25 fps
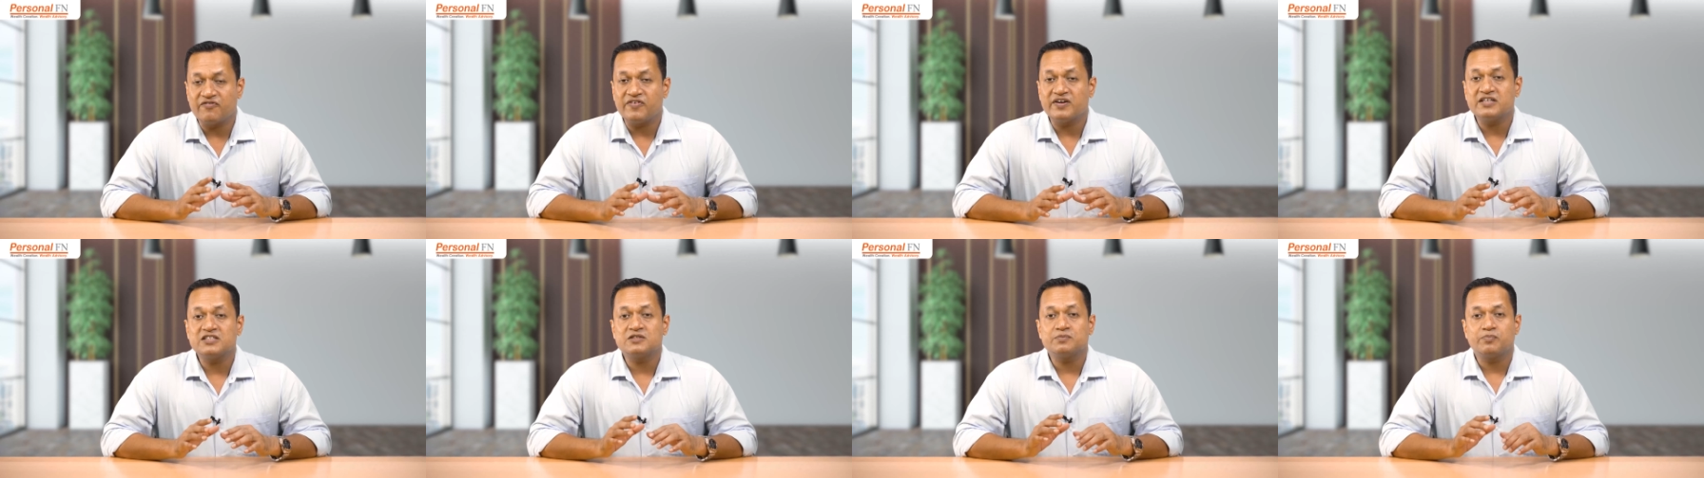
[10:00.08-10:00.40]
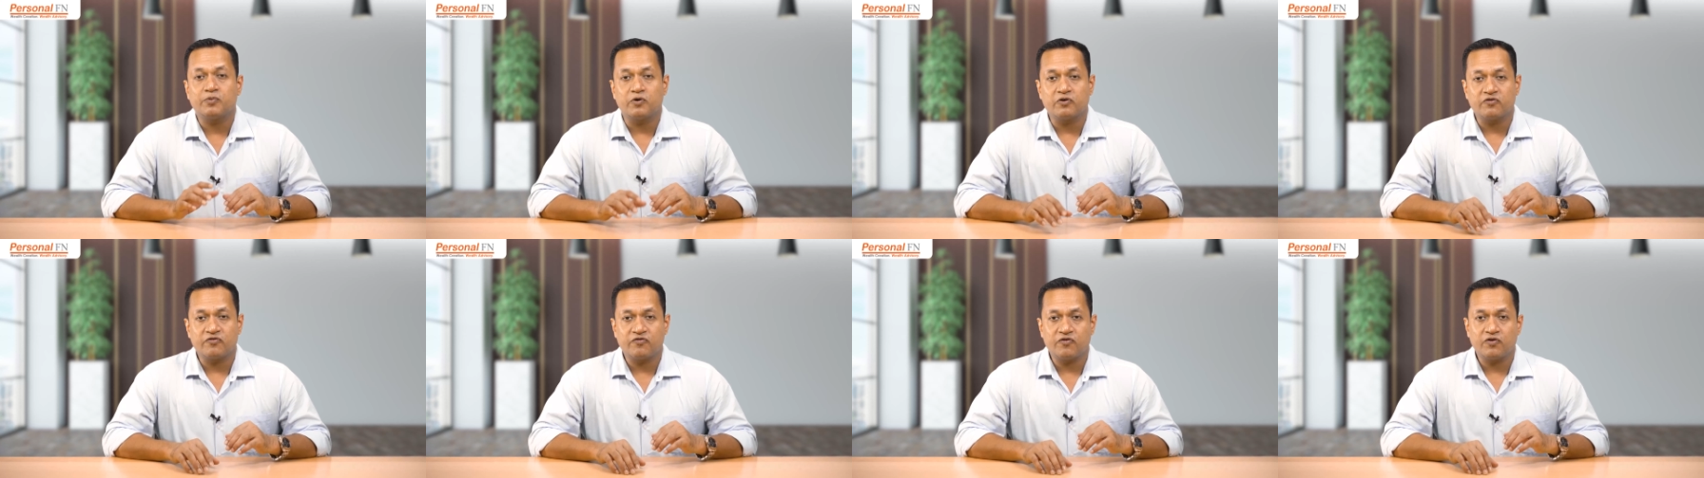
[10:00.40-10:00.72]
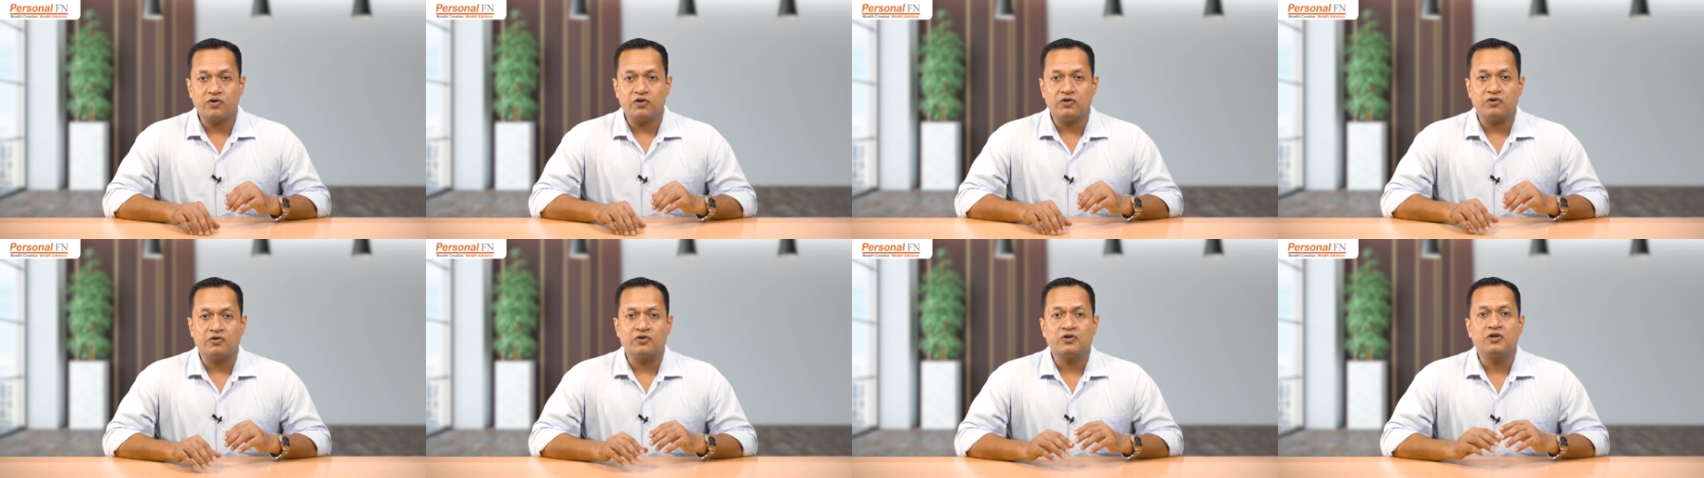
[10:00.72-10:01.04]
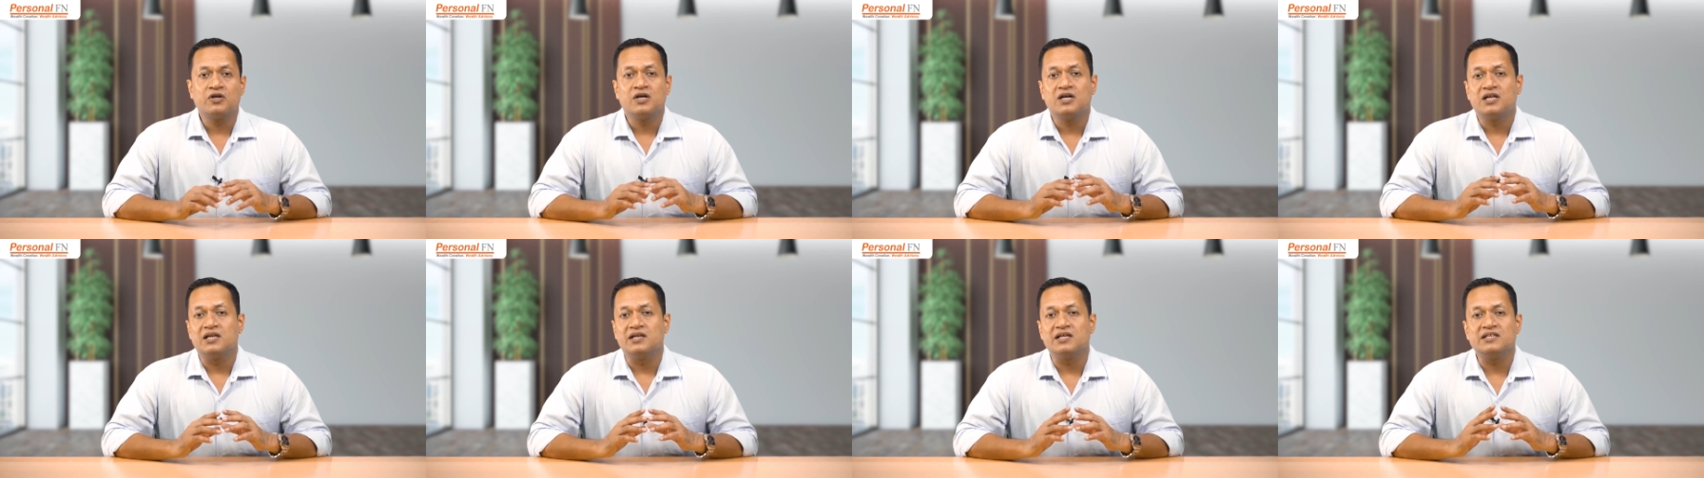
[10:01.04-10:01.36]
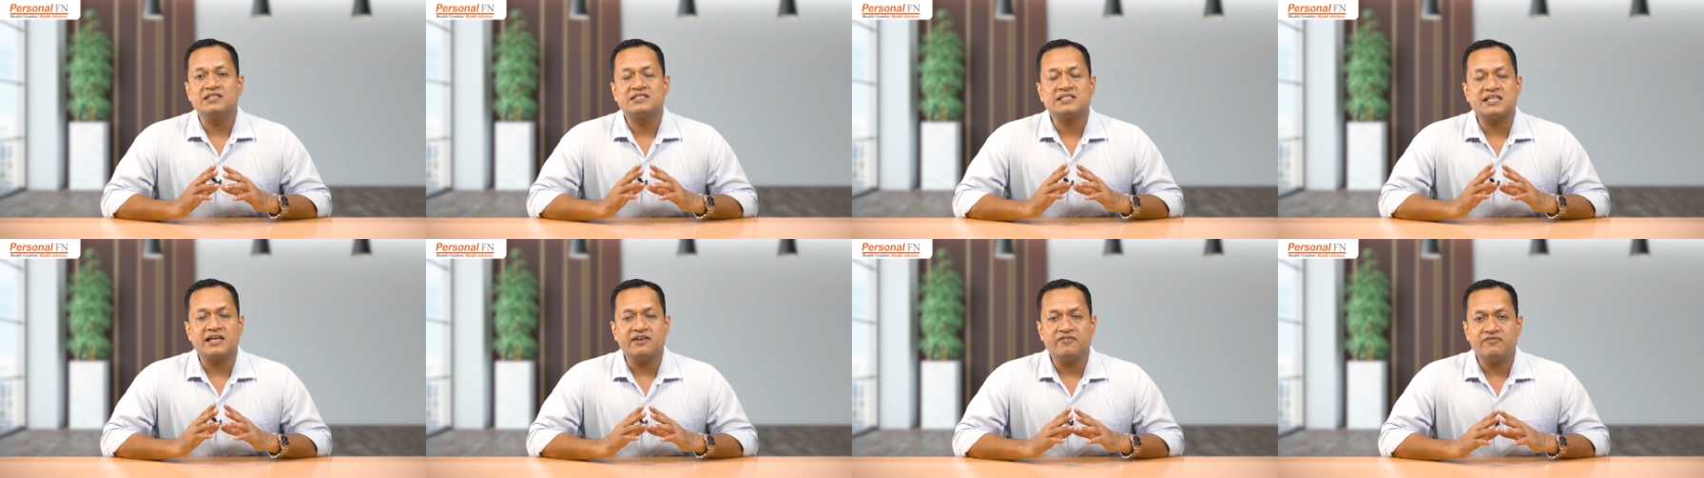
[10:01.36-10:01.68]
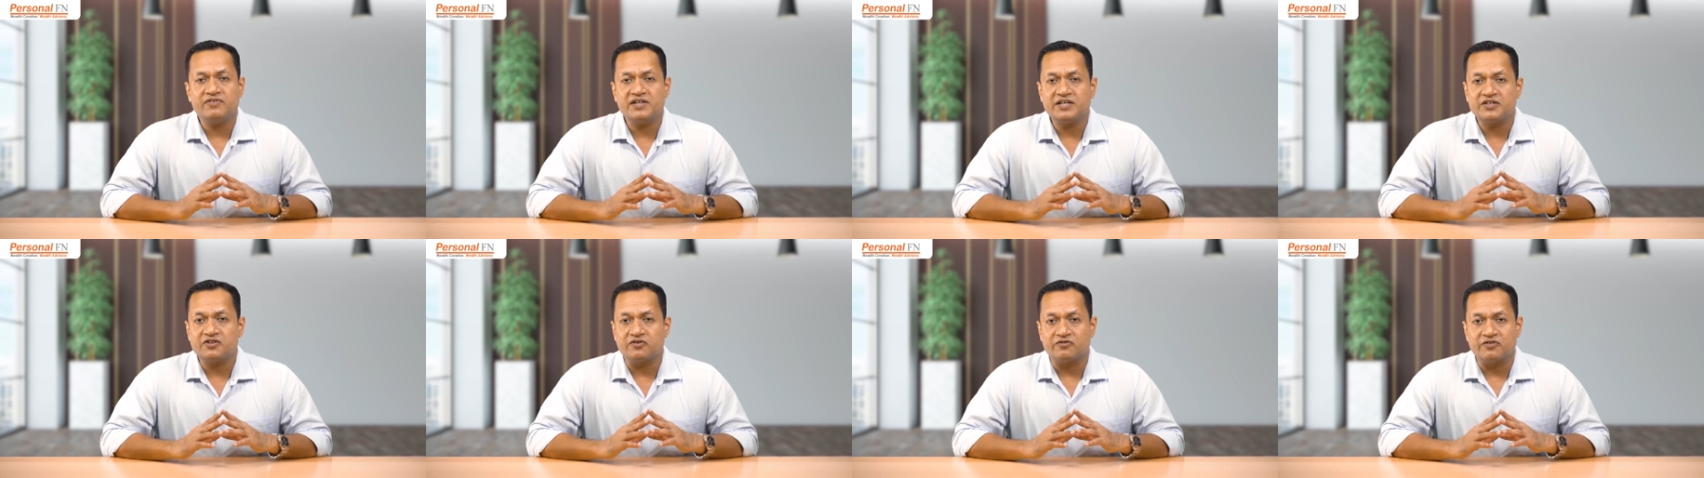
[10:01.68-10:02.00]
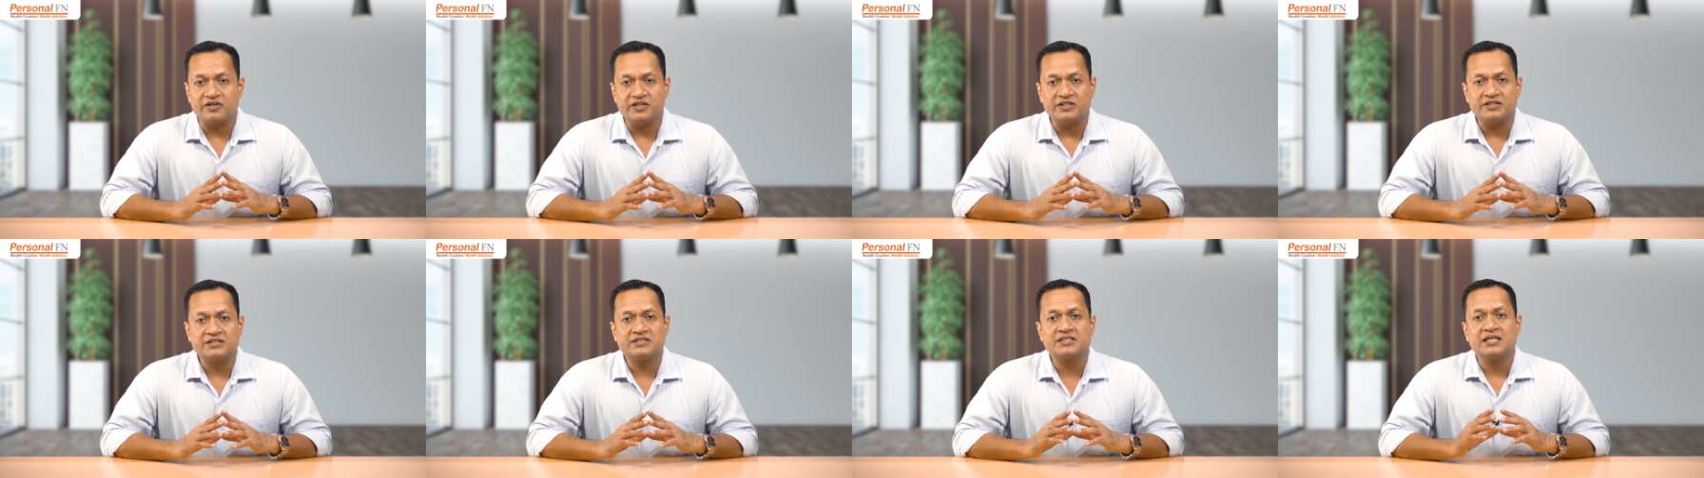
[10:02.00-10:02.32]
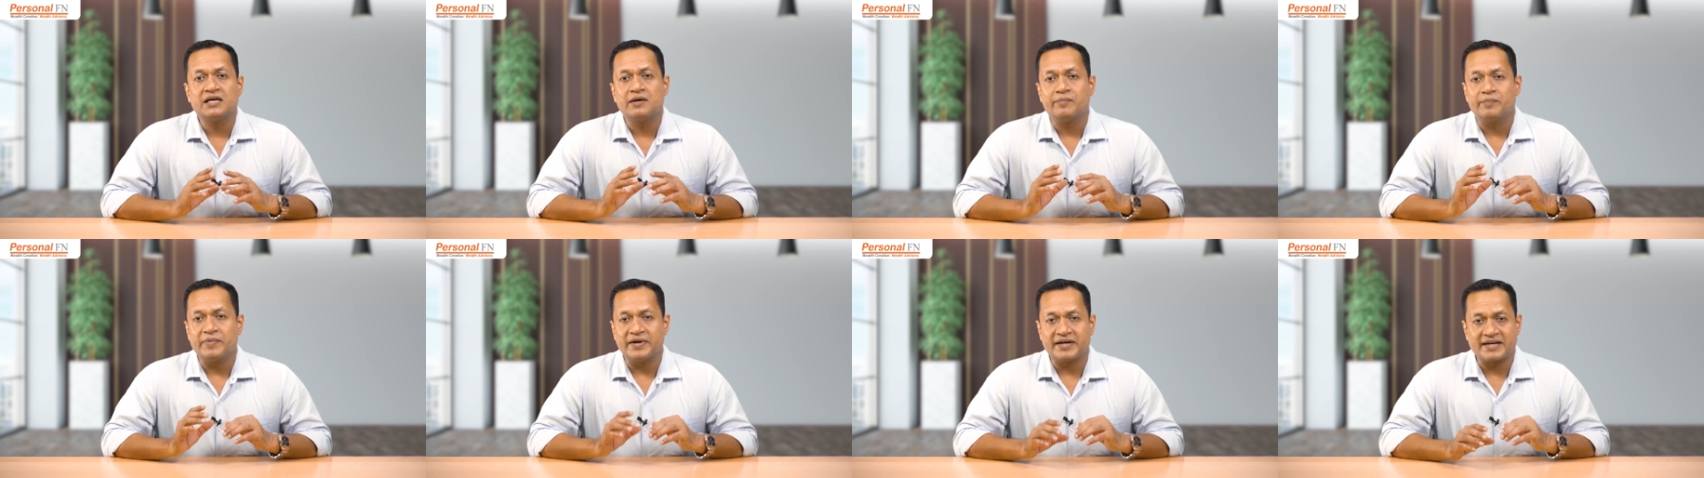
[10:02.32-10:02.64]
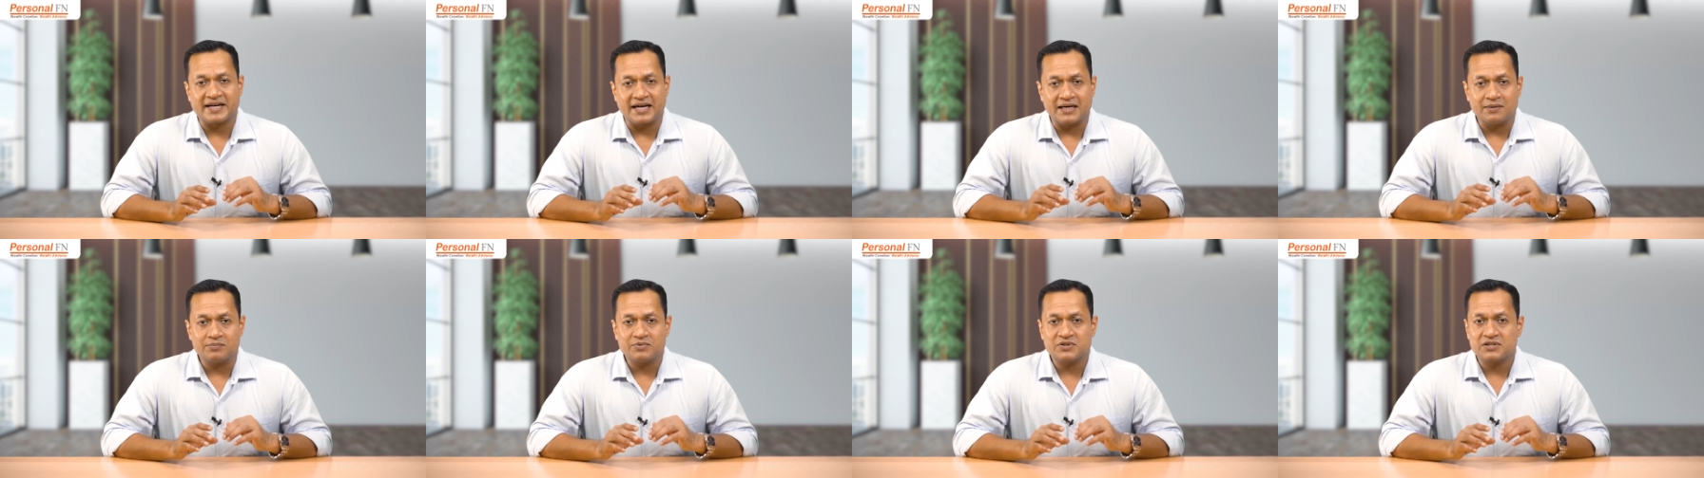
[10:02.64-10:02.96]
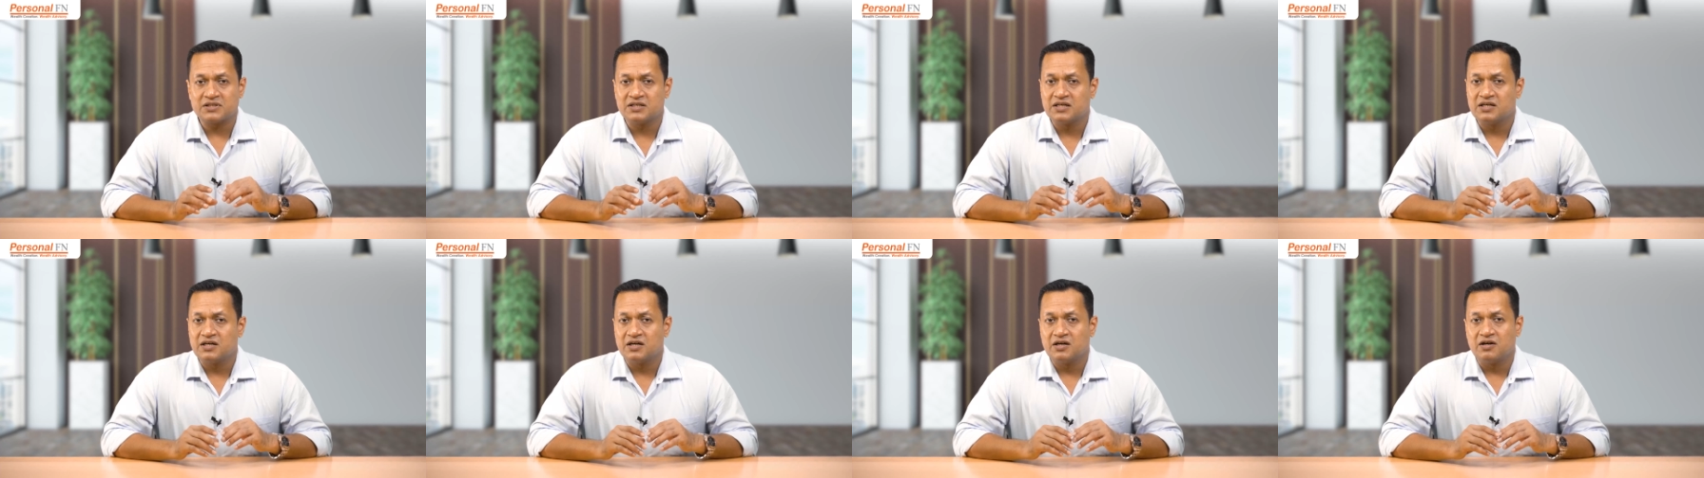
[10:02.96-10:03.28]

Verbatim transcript: fund's portfolio leans heavily towards mid-caps